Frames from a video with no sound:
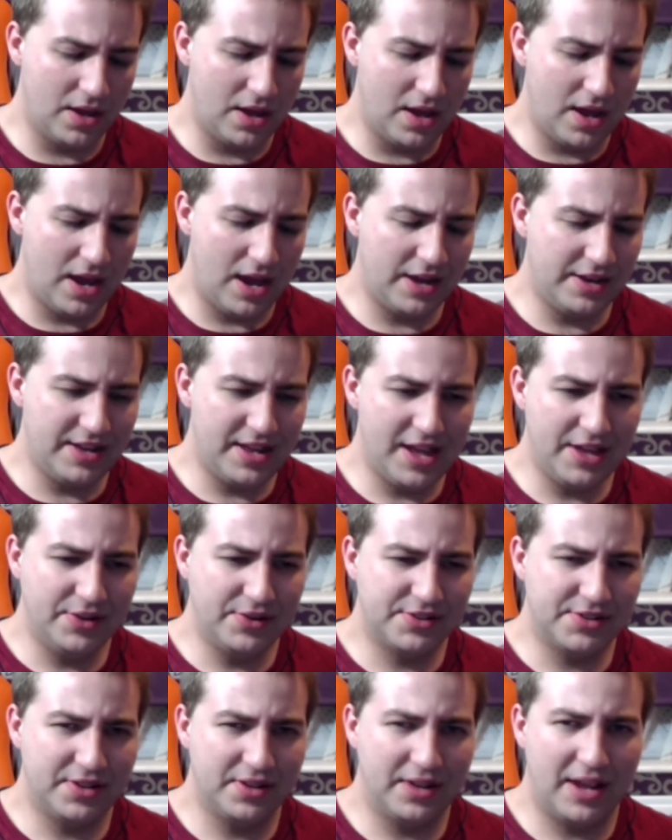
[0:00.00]
and yet you
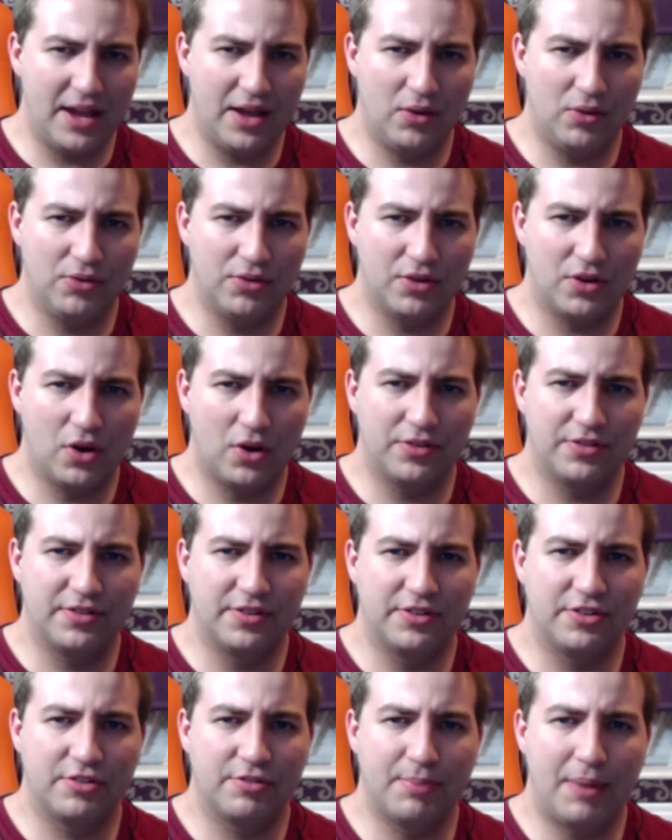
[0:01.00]
still get all the
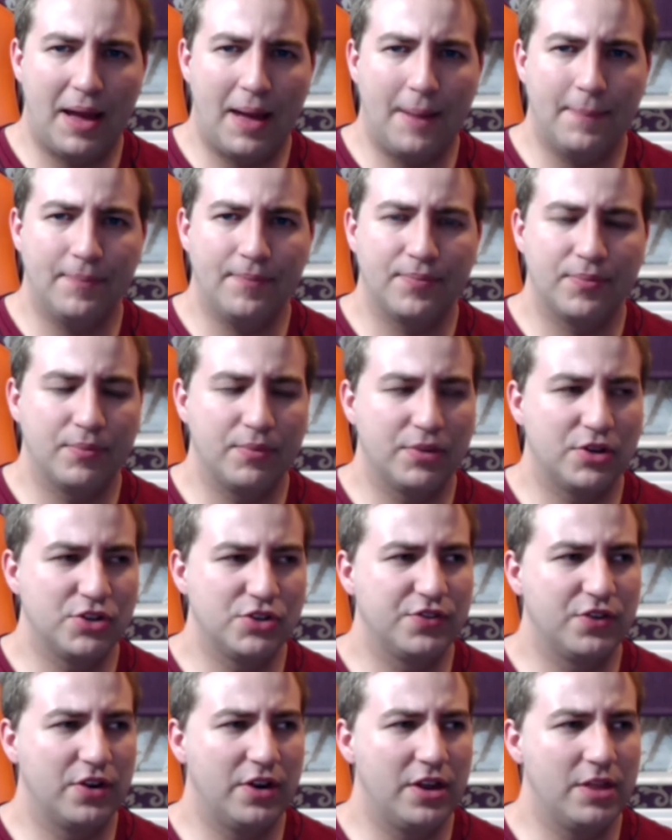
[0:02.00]
constant spam because
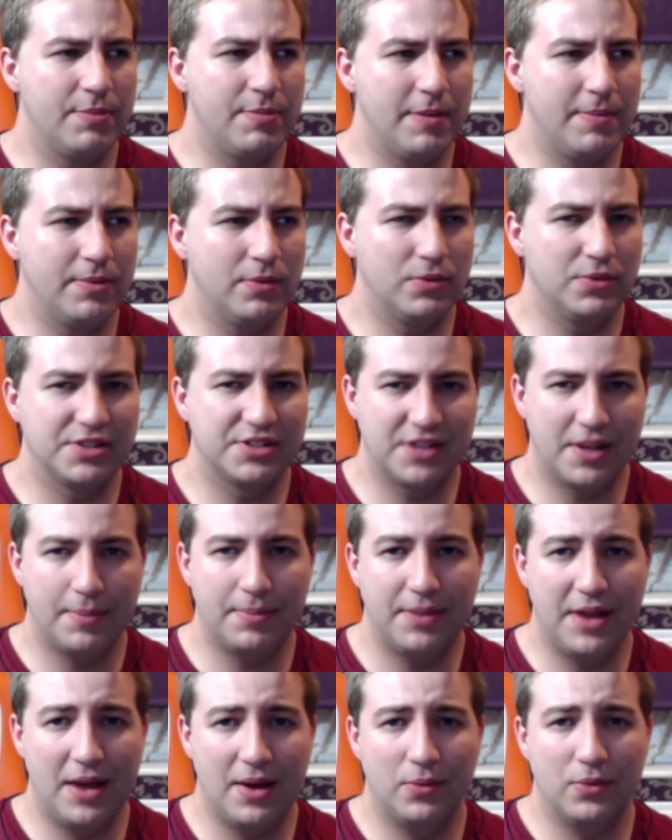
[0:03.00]
you've got other people with sub
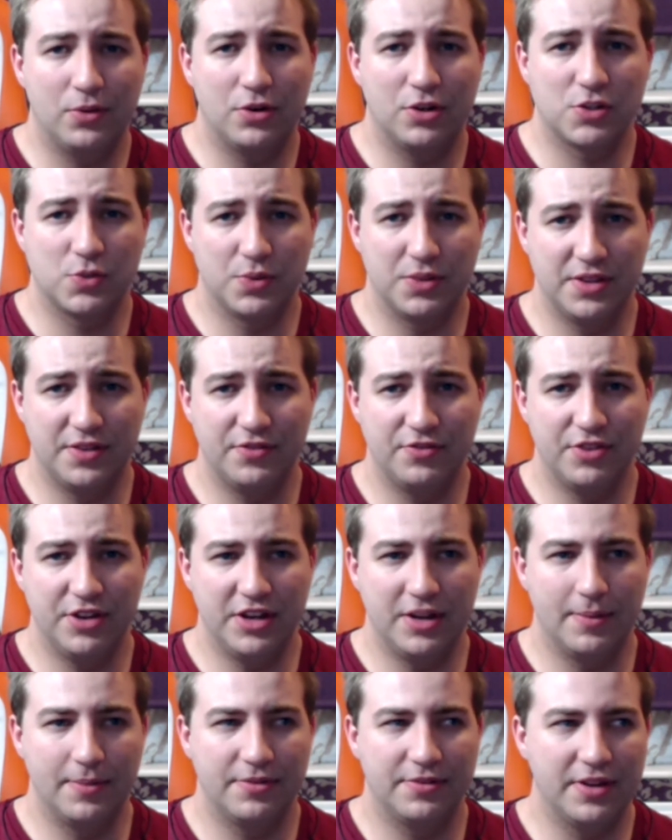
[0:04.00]
networks within
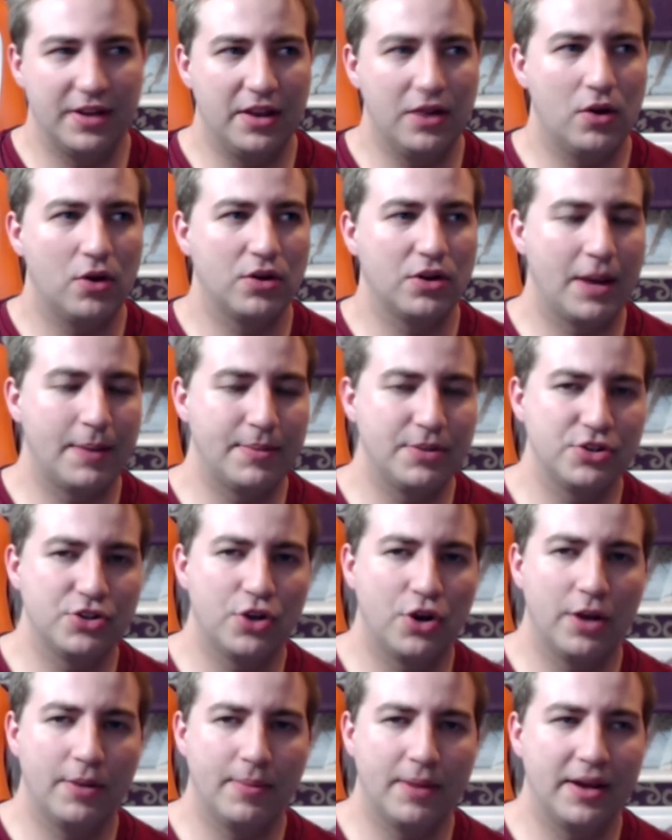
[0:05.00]
Freedom saying, "Oh, come and
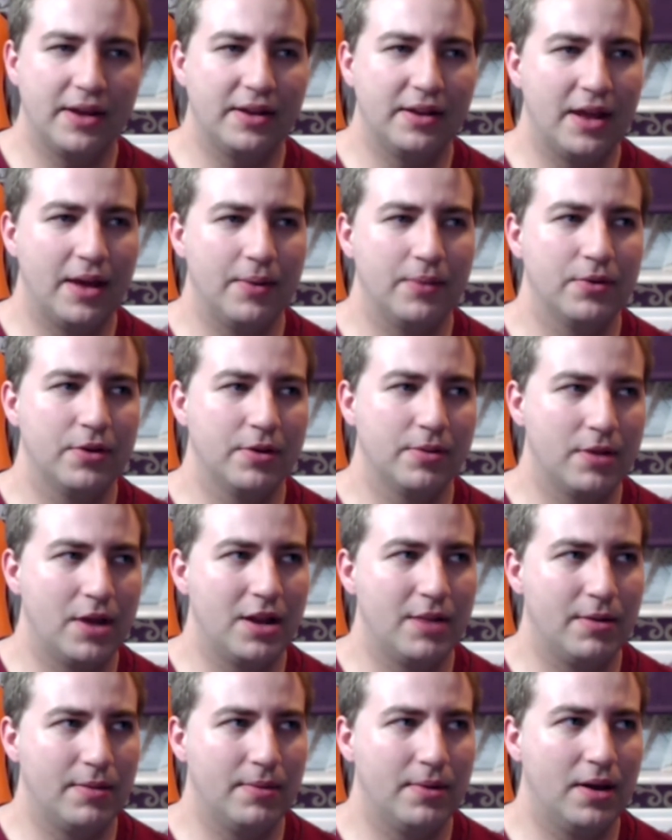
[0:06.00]
join my network," blah
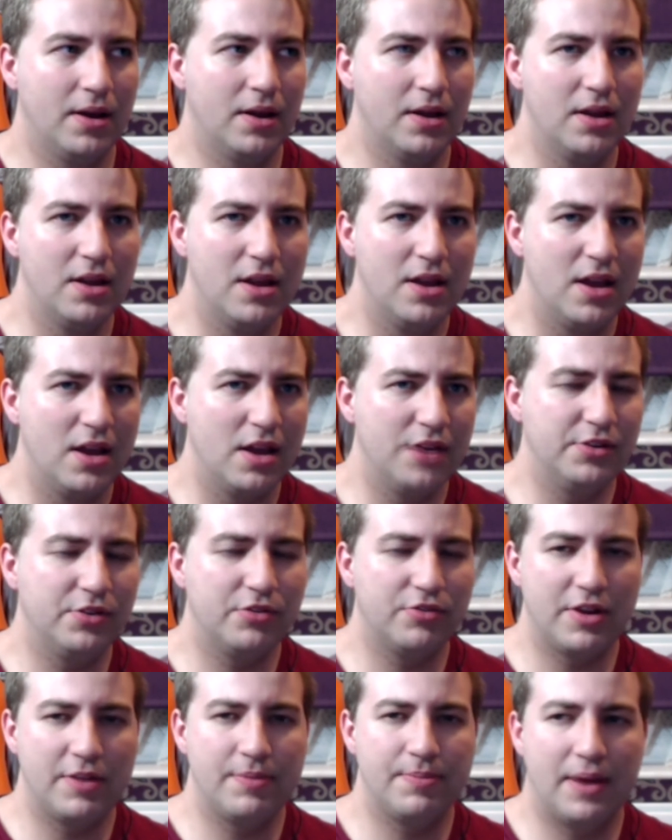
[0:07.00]
blah blah, and you'll
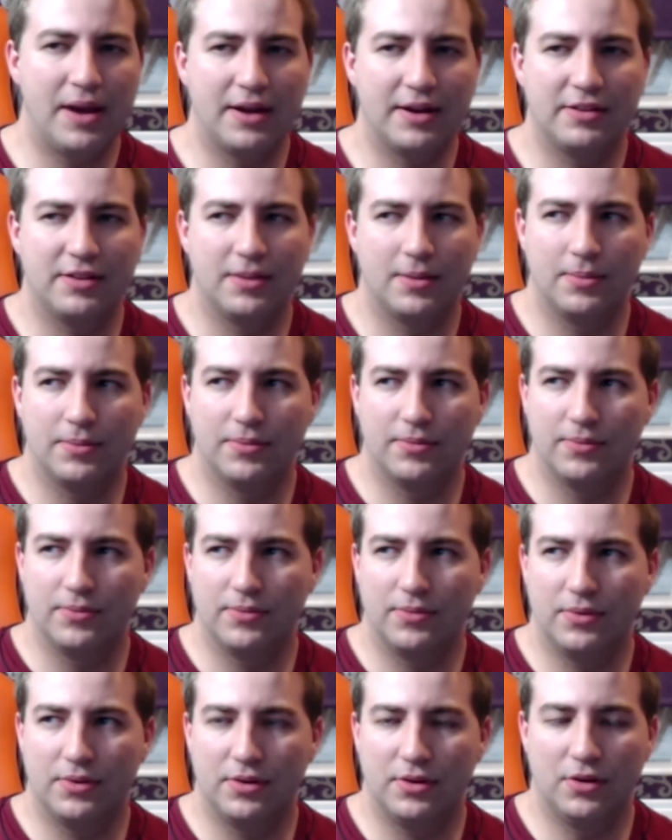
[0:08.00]
write back to them,
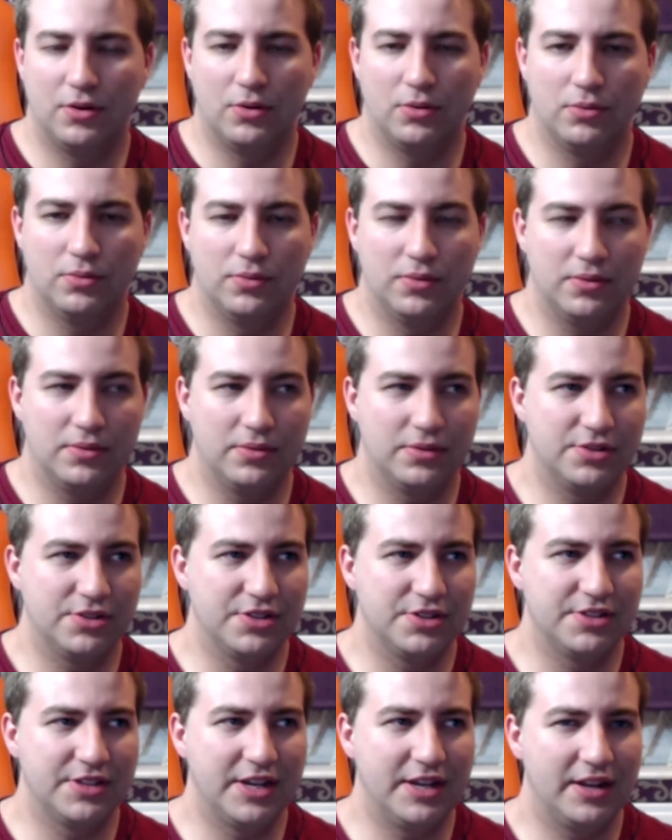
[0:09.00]
you know, and
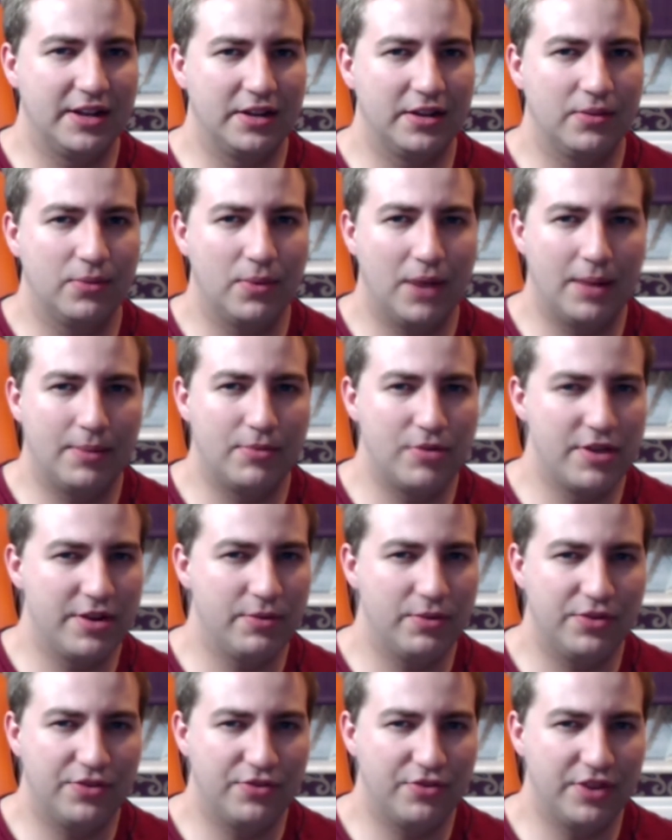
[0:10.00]
just say like, "Well, I'm already
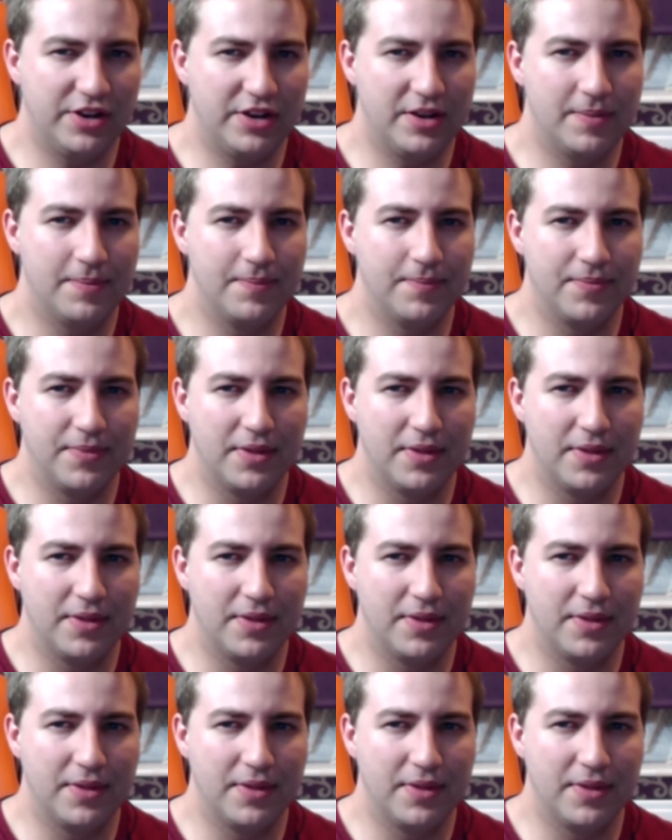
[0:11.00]
with Freedom,